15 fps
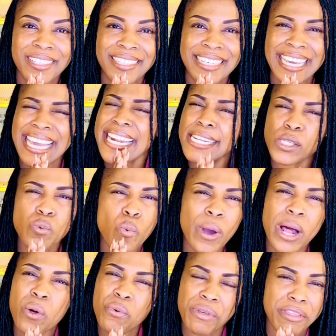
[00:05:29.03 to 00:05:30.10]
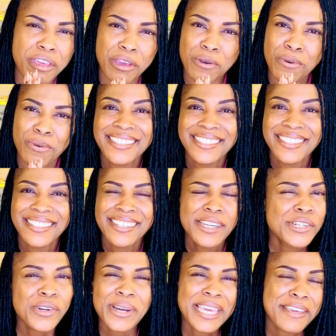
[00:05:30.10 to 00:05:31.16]
It is well with you.
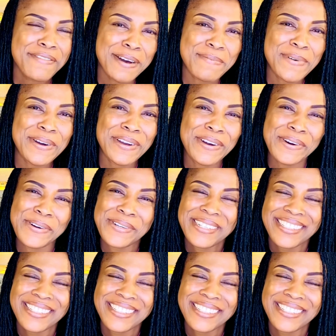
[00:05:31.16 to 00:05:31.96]
Don't give up on God.